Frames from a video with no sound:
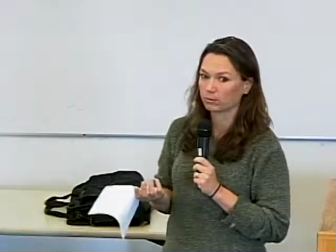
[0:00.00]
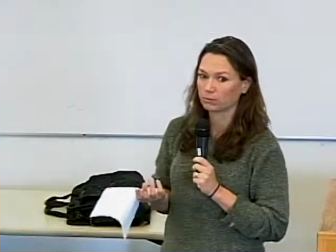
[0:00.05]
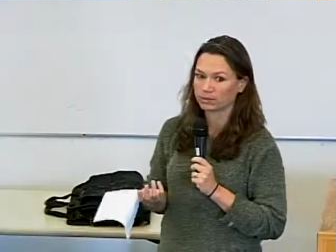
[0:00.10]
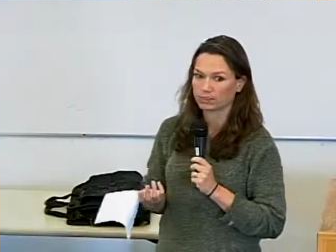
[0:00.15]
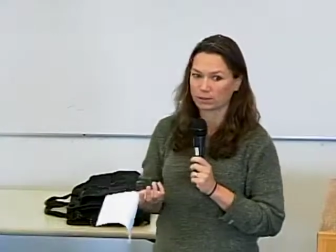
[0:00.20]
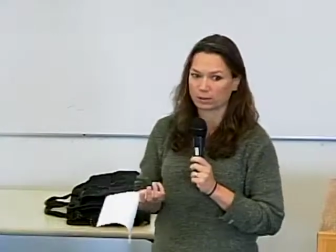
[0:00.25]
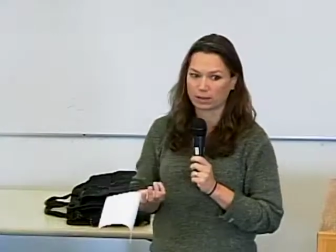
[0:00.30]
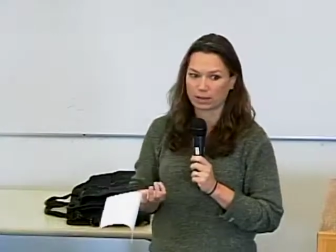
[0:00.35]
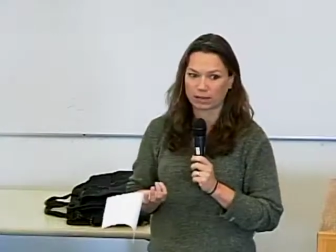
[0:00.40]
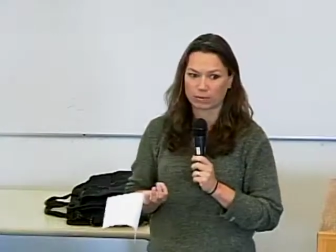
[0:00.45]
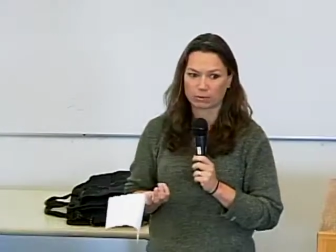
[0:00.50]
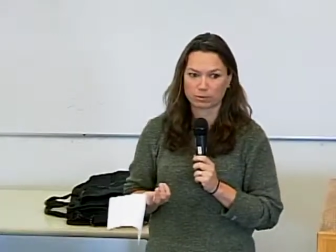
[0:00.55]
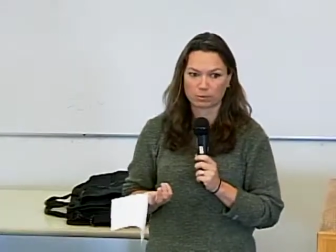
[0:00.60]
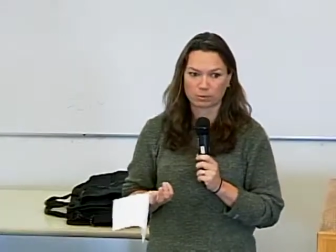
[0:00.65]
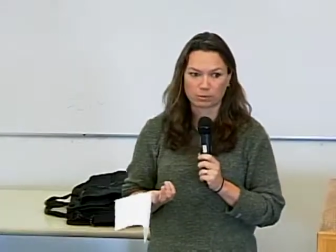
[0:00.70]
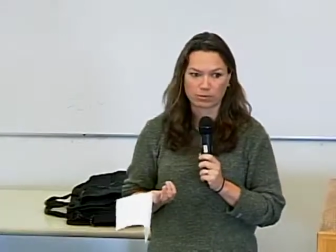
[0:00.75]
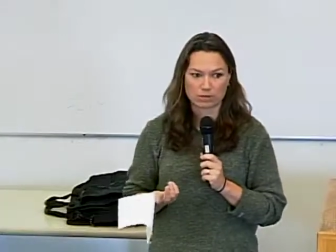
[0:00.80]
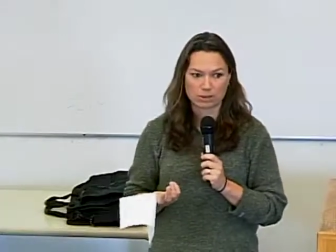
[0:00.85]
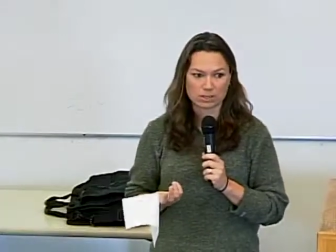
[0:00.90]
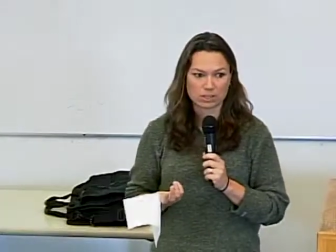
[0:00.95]
and what's going on with
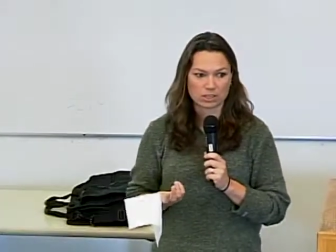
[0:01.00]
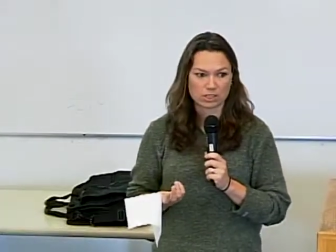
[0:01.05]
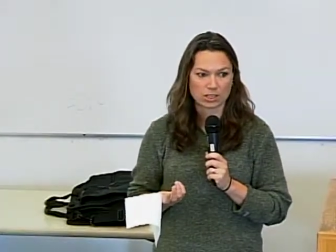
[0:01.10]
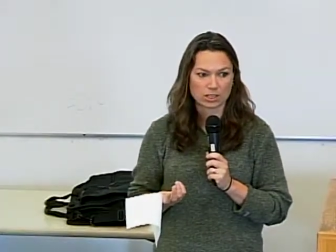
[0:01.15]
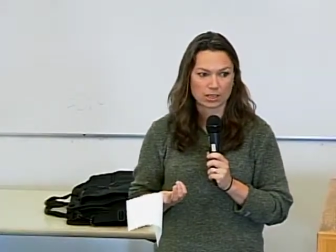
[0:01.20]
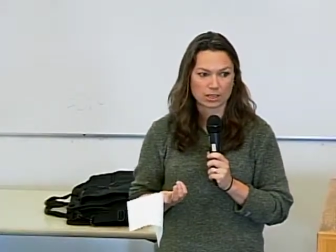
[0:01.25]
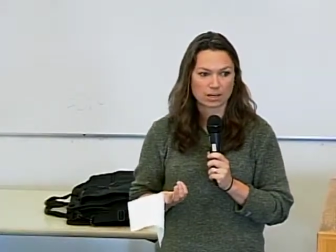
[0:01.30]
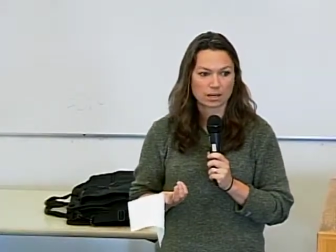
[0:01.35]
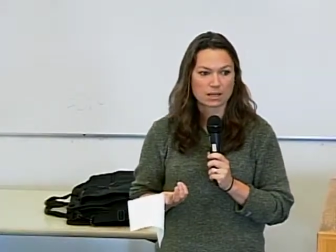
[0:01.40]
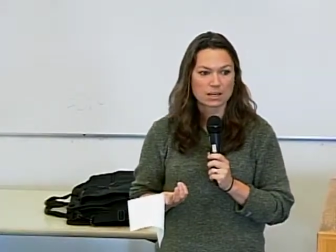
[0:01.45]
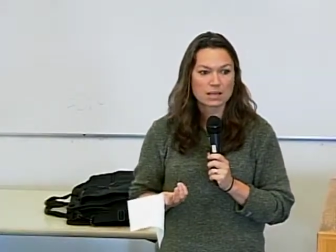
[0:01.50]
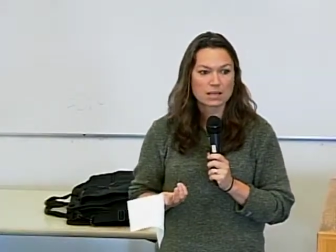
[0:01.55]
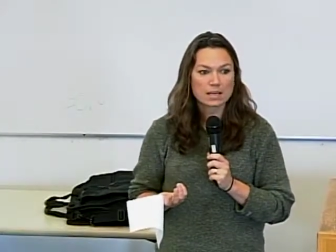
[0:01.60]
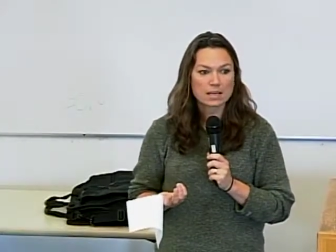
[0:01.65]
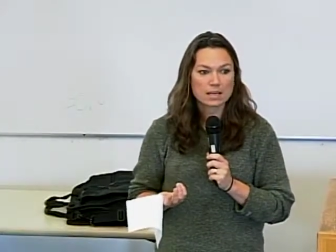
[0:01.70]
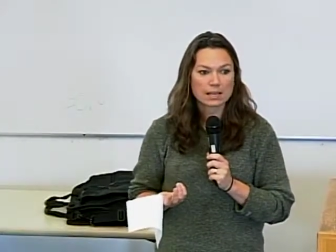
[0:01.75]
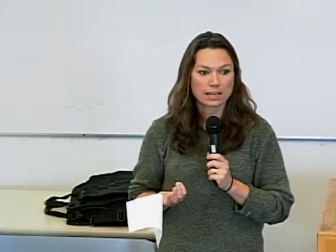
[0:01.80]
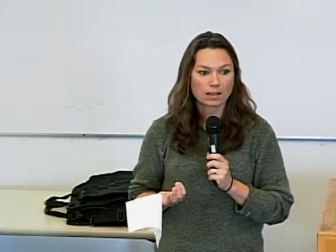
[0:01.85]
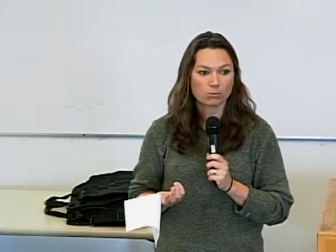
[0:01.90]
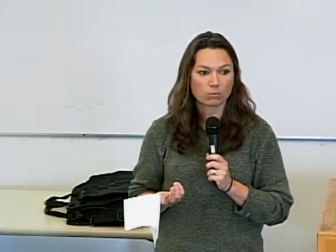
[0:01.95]
prevention
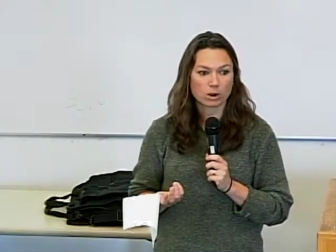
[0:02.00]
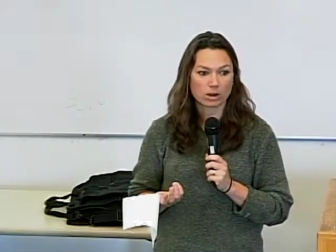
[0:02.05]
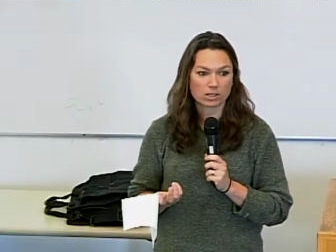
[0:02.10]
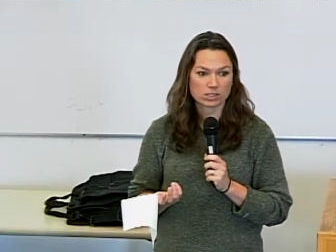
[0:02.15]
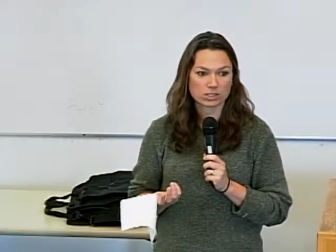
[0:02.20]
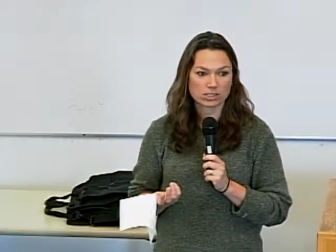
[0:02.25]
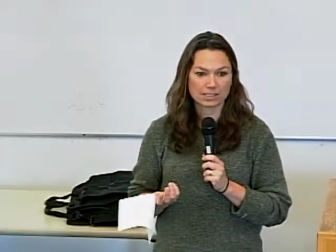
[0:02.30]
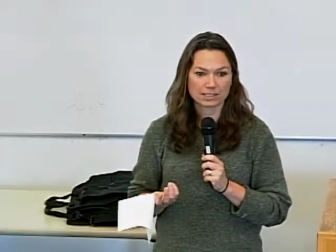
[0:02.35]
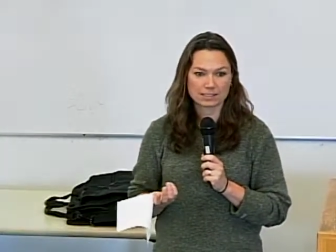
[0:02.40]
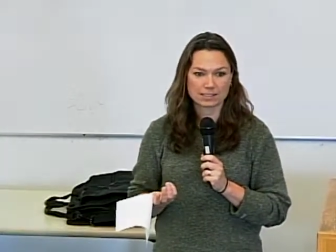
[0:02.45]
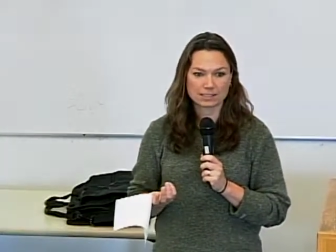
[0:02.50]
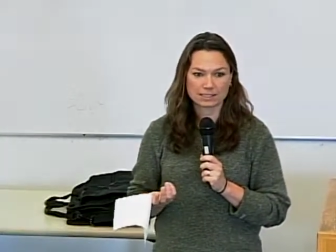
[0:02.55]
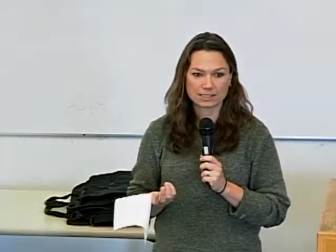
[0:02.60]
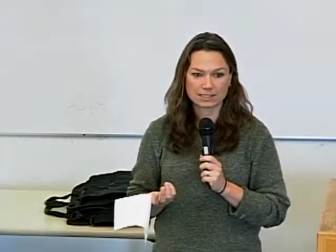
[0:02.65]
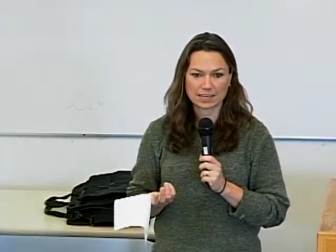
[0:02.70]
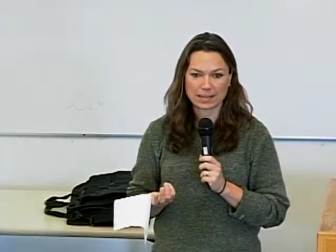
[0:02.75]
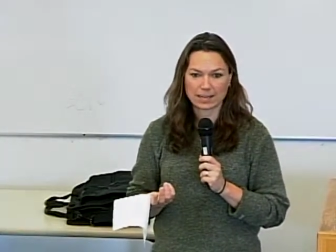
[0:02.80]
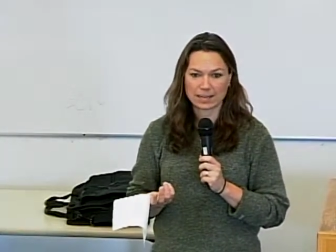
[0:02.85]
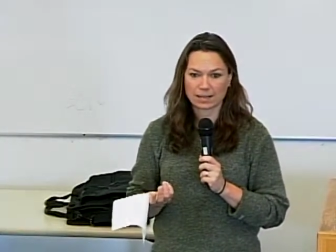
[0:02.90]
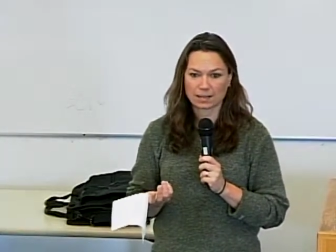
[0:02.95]
in Washington
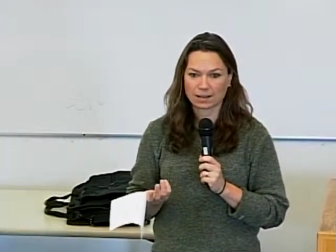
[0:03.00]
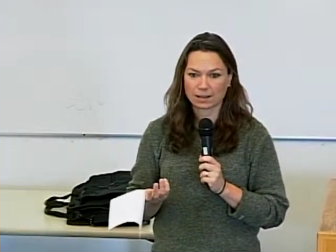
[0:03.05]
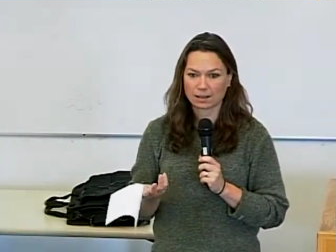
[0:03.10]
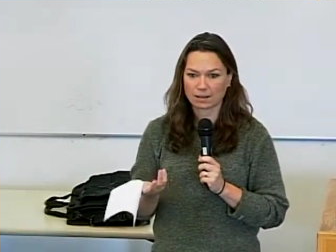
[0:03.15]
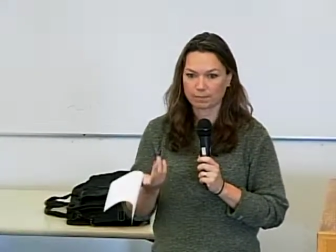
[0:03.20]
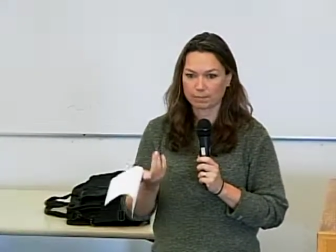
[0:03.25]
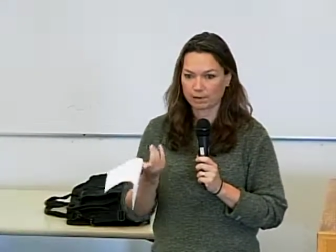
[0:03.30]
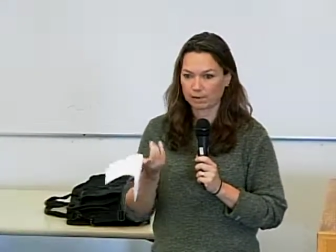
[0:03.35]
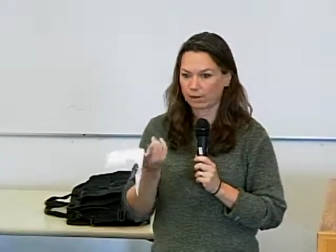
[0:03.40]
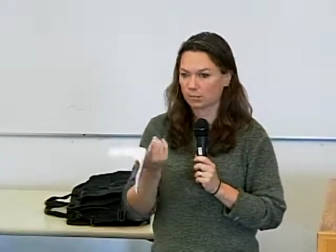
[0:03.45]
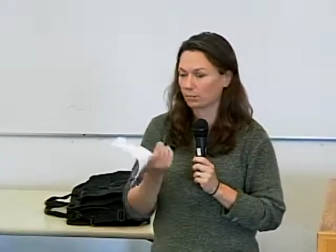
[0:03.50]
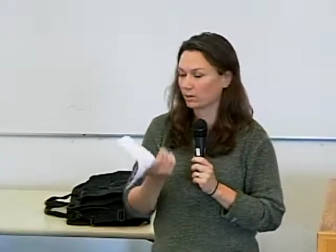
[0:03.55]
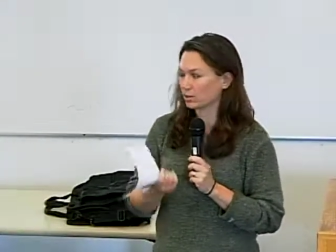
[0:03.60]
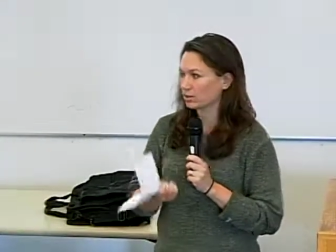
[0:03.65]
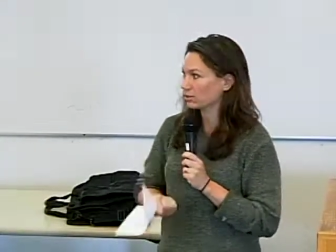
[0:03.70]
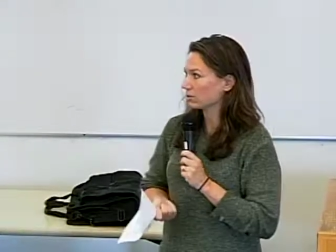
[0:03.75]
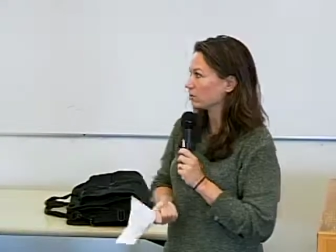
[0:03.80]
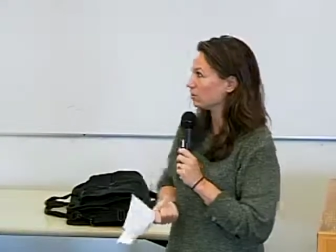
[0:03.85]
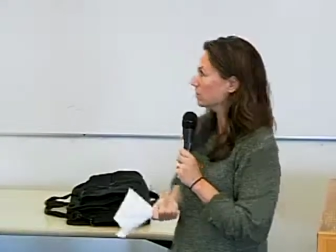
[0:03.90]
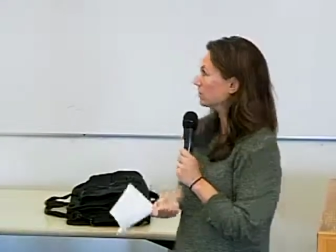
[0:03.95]
State. Um, Eric
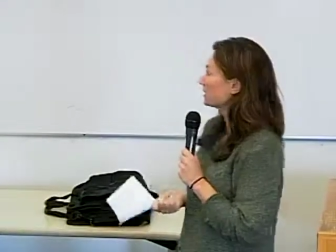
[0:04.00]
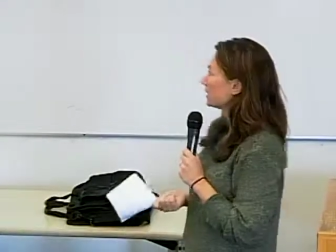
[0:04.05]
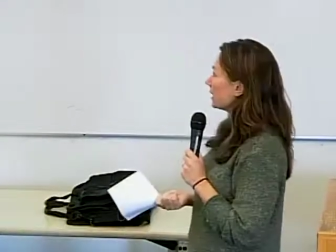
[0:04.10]
Bruns, who's